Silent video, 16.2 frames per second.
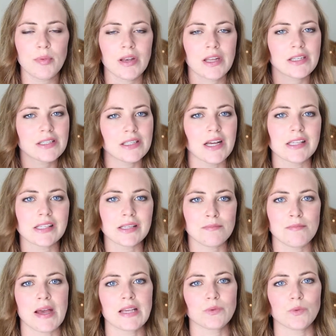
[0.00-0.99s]
and it doesn't
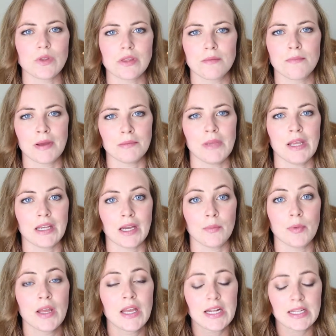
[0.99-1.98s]
mess with my makeup.